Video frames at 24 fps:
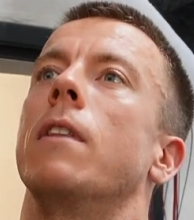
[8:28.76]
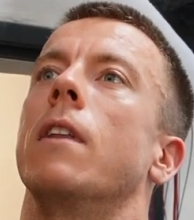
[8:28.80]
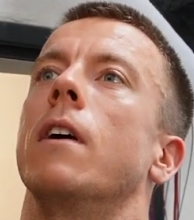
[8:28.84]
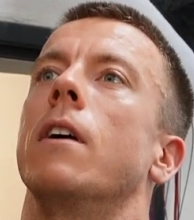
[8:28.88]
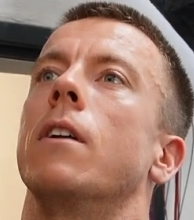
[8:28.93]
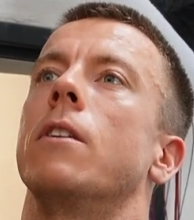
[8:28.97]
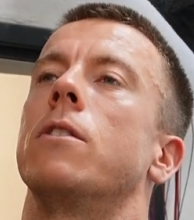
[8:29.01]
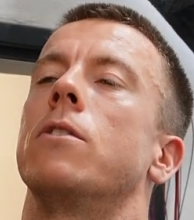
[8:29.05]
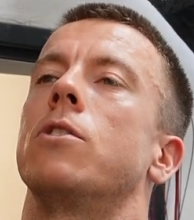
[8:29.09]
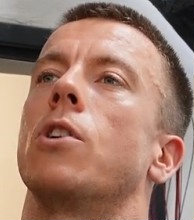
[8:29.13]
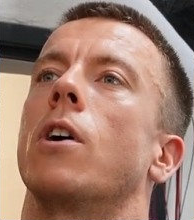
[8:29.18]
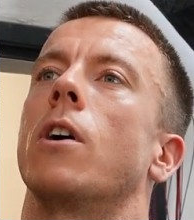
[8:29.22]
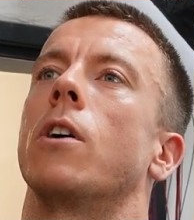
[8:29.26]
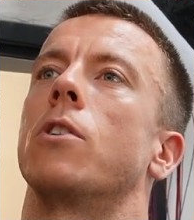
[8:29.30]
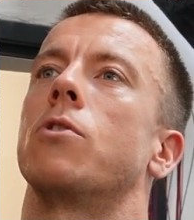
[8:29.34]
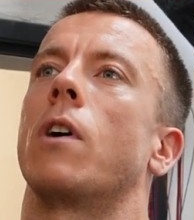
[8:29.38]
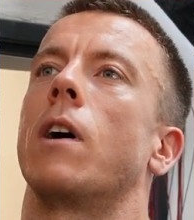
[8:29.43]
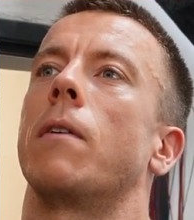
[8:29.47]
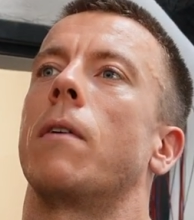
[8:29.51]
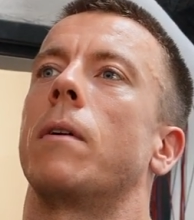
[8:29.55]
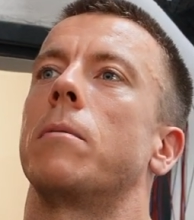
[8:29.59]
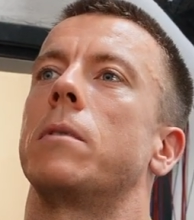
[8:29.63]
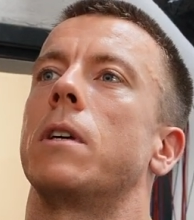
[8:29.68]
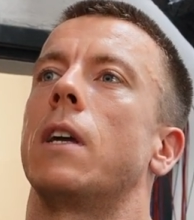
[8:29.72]
in their jerk
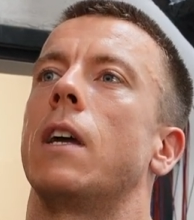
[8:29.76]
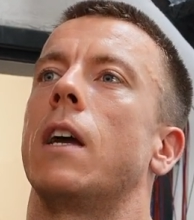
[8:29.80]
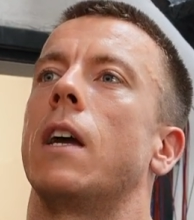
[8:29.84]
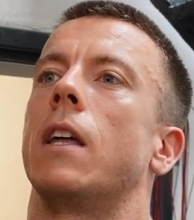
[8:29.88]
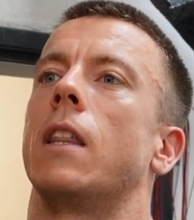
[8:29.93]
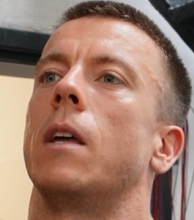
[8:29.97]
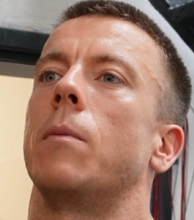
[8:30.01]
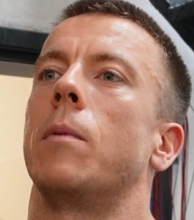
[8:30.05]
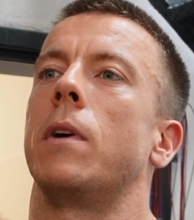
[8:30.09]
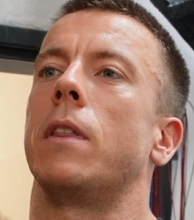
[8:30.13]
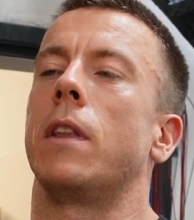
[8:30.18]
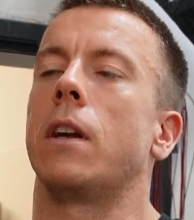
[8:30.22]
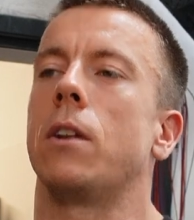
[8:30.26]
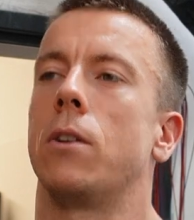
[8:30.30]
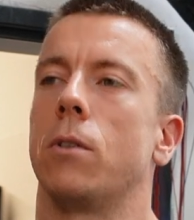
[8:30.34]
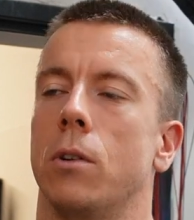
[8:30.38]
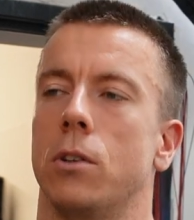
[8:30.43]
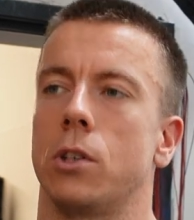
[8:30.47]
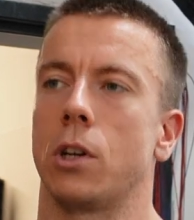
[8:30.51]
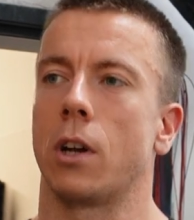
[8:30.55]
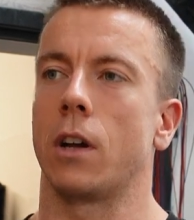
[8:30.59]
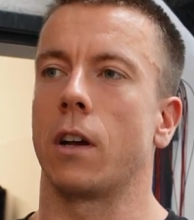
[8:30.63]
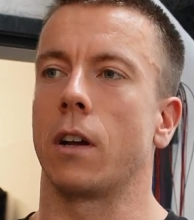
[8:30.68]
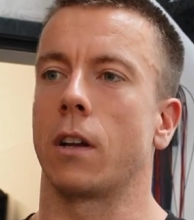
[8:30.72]
drive up to here, and then when they do a
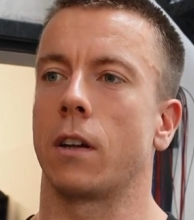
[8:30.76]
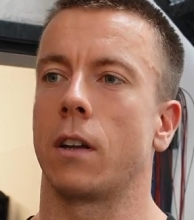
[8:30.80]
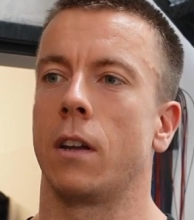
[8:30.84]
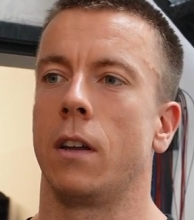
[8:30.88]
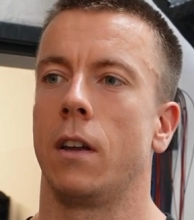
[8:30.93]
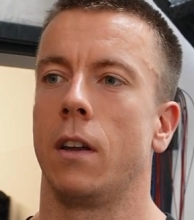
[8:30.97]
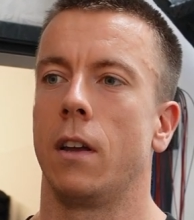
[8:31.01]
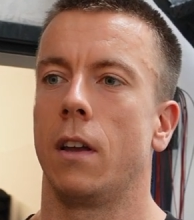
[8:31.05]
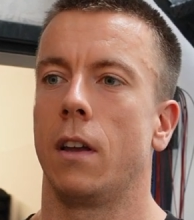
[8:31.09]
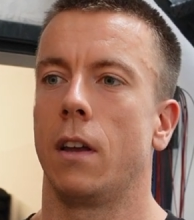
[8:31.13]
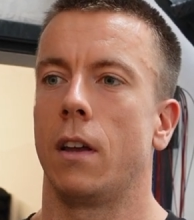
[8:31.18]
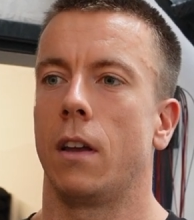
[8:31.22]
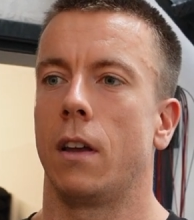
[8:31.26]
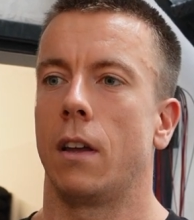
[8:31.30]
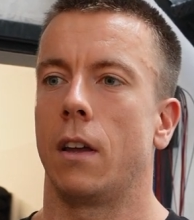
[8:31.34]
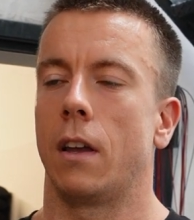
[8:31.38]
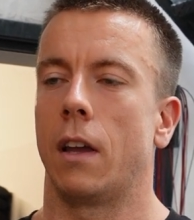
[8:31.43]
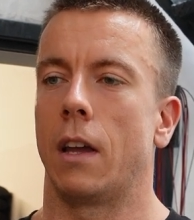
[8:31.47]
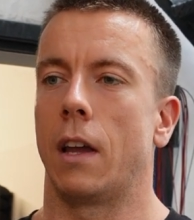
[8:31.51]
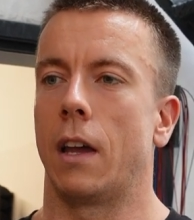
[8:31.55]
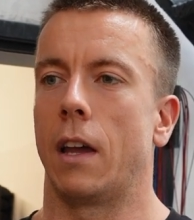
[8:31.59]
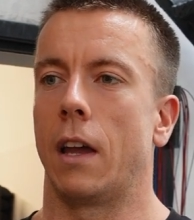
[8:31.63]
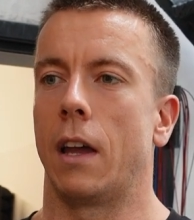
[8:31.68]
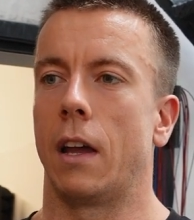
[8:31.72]
jerk
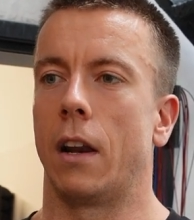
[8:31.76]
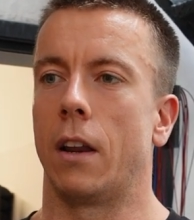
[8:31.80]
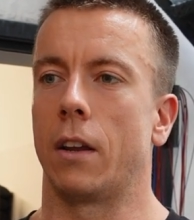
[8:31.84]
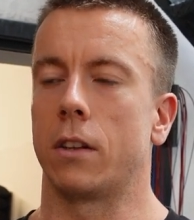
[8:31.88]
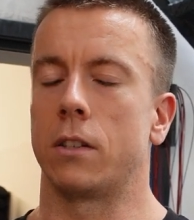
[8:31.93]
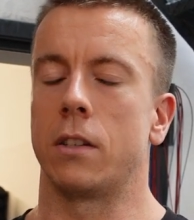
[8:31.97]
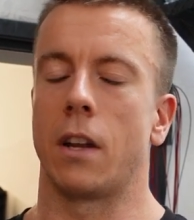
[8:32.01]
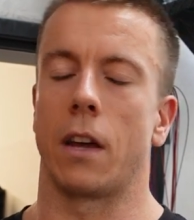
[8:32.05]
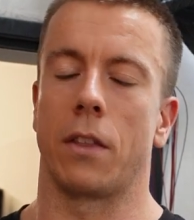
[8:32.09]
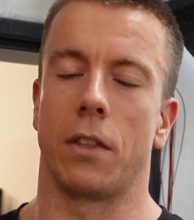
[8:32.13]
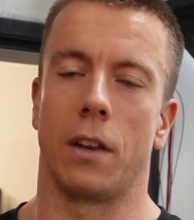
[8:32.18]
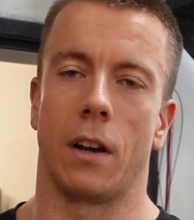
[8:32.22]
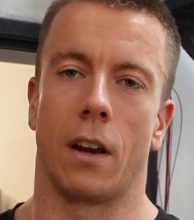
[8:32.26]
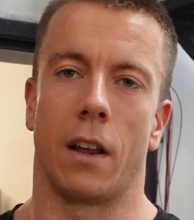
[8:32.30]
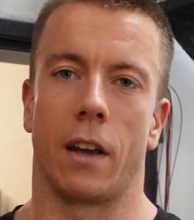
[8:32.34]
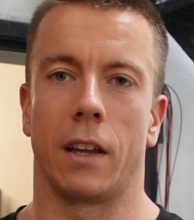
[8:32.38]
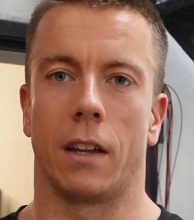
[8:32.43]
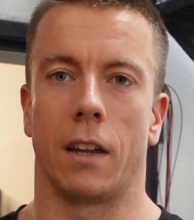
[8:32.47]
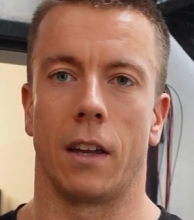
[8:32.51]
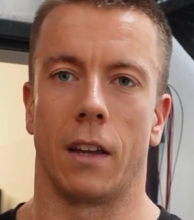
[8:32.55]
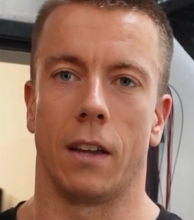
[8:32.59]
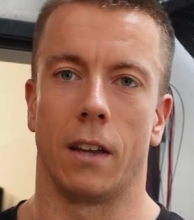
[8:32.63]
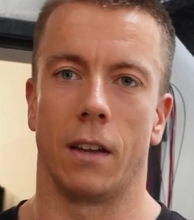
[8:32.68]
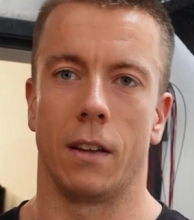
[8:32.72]
it looks nothing like
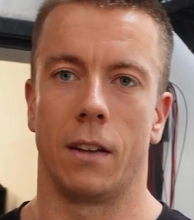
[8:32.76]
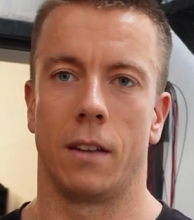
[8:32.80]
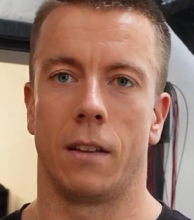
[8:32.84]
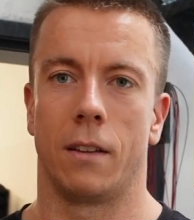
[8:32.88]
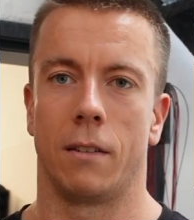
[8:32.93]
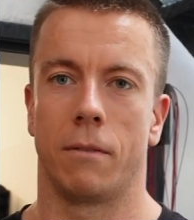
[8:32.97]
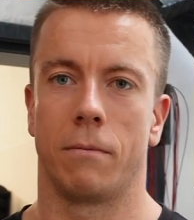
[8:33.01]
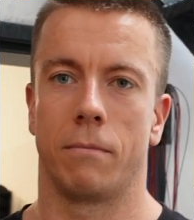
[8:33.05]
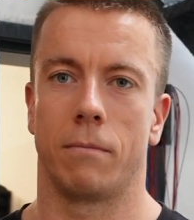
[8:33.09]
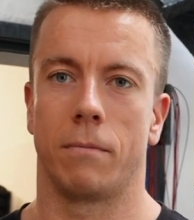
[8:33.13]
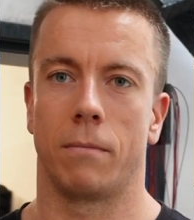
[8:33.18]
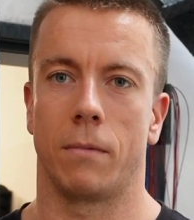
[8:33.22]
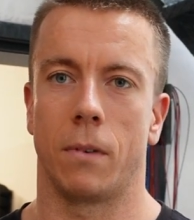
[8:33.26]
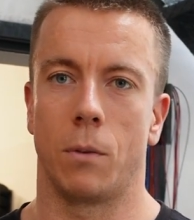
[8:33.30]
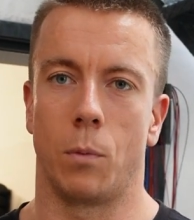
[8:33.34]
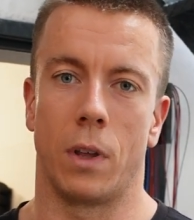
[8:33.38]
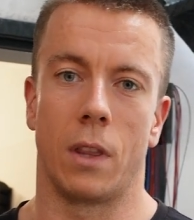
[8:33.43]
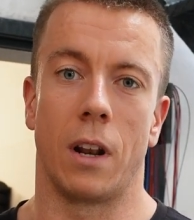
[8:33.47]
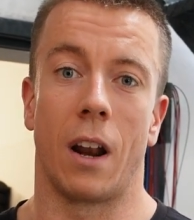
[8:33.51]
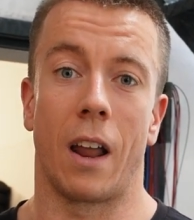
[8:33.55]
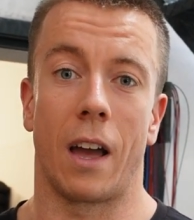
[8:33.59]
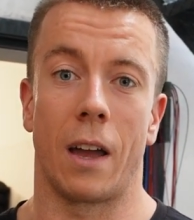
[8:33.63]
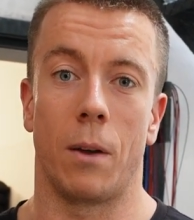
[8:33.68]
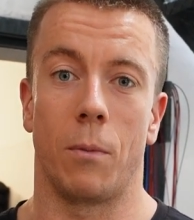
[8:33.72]
it with
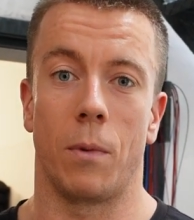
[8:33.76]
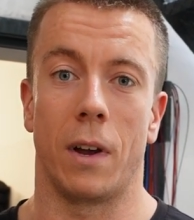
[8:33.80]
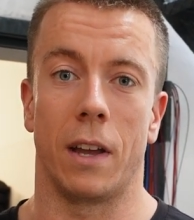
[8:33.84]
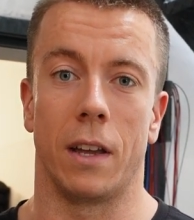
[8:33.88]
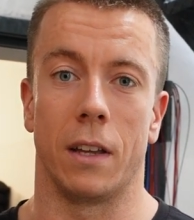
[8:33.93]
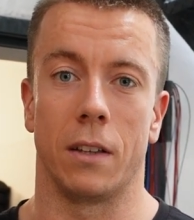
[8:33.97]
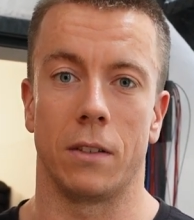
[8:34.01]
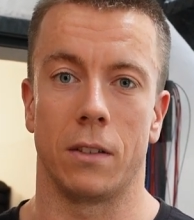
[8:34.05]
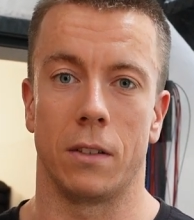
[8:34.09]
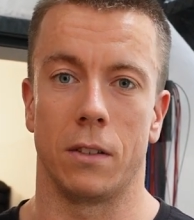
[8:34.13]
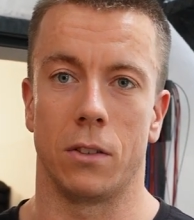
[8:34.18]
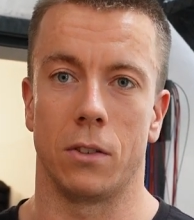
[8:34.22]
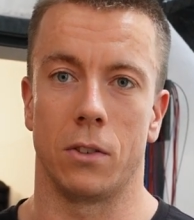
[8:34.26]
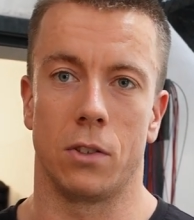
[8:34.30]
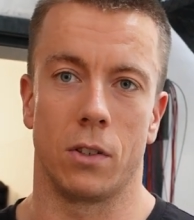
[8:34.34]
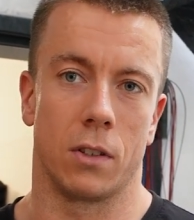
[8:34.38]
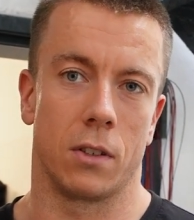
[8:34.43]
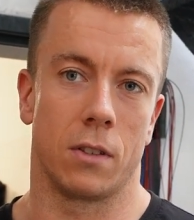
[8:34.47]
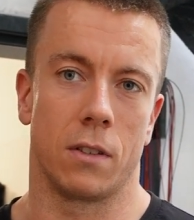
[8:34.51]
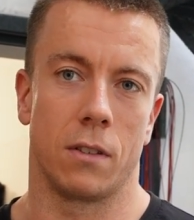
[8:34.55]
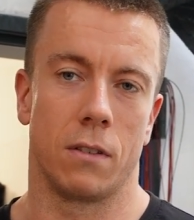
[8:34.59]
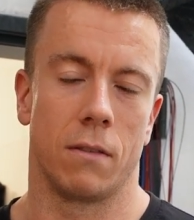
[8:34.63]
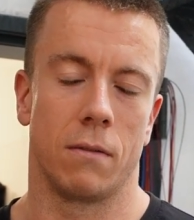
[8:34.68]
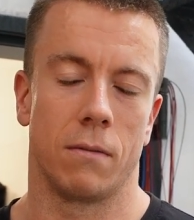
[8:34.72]
light weights. It's
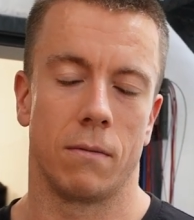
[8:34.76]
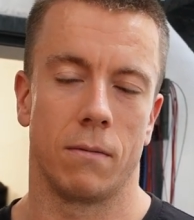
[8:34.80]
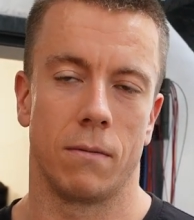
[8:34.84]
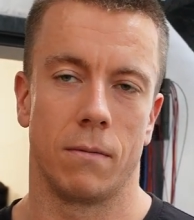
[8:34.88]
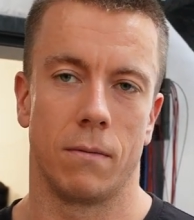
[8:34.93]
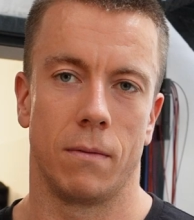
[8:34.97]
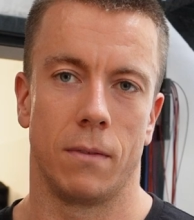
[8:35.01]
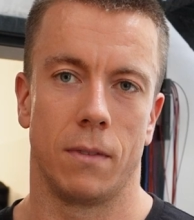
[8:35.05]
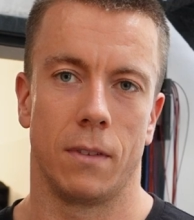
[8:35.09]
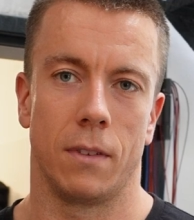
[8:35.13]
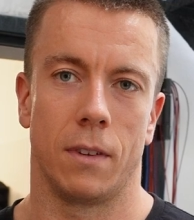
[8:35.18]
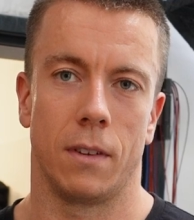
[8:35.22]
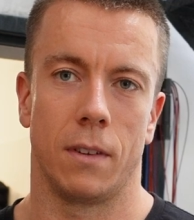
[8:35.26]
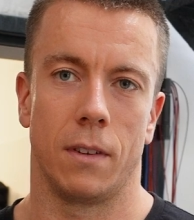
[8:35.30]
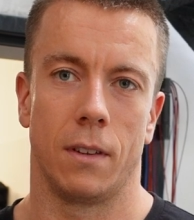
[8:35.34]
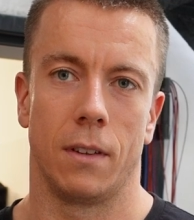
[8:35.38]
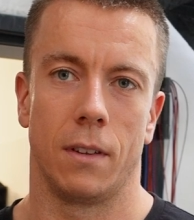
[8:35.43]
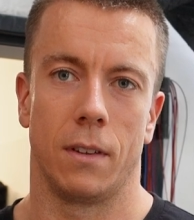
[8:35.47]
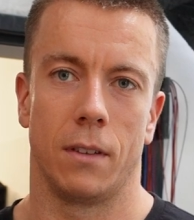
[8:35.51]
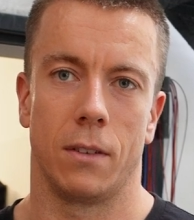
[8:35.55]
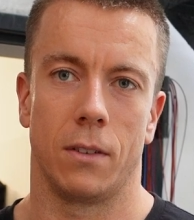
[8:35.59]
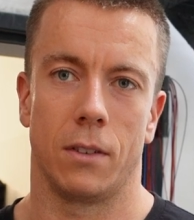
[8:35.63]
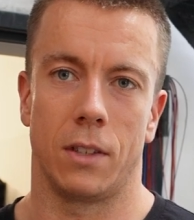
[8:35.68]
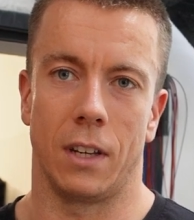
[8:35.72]
just
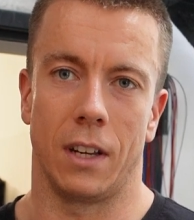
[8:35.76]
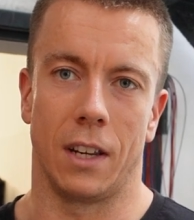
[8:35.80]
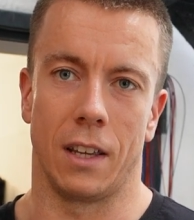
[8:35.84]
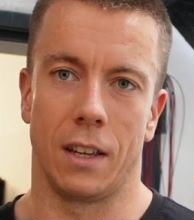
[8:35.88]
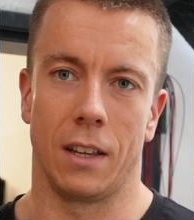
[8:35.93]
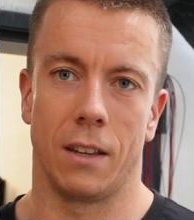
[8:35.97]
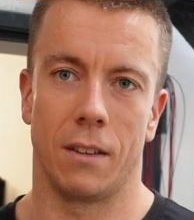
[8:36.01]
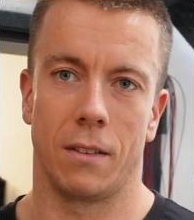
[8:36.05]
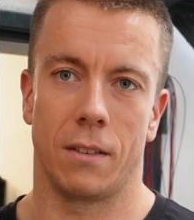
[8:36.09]
silly.